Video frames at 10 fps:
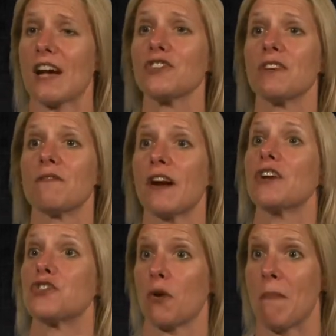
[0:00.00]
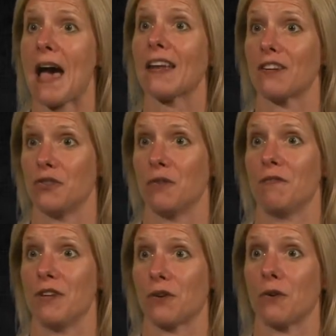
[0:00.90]
actually very traumatic to a
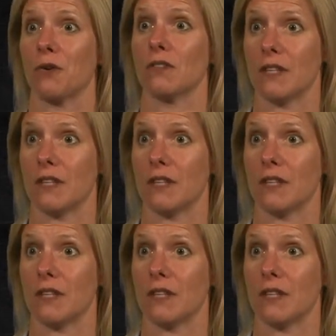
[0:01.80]
vehicle